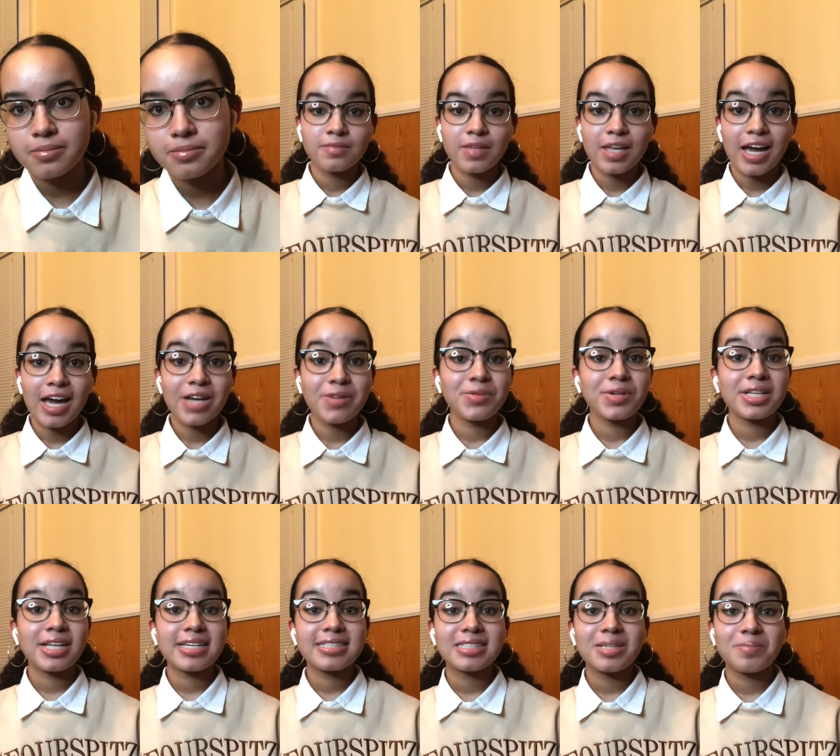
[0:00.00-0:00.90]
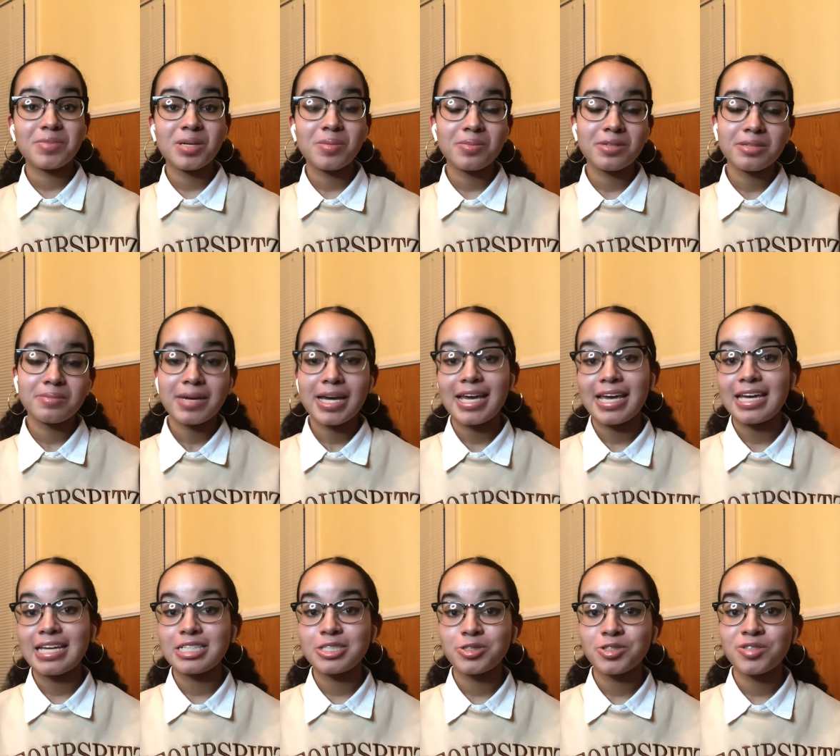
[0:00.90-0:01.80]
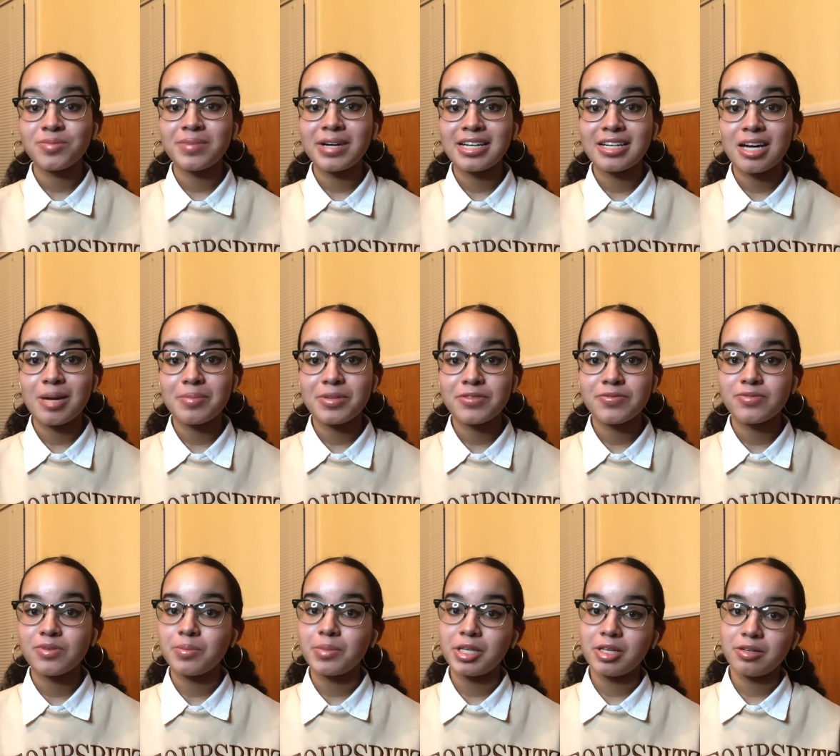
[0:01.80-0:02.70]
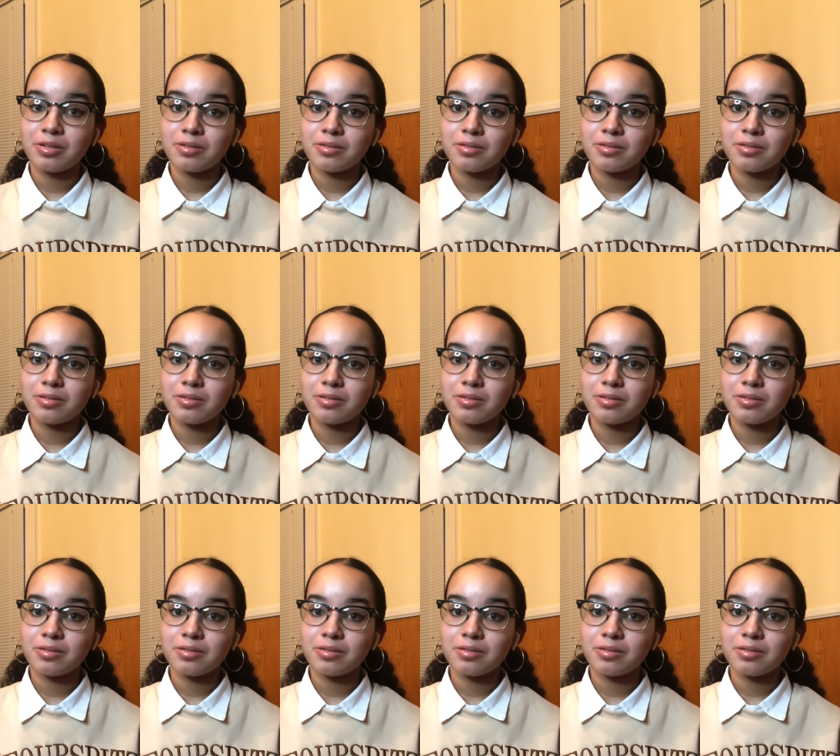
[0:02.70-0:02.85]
I realize that people in my age group might not be familiar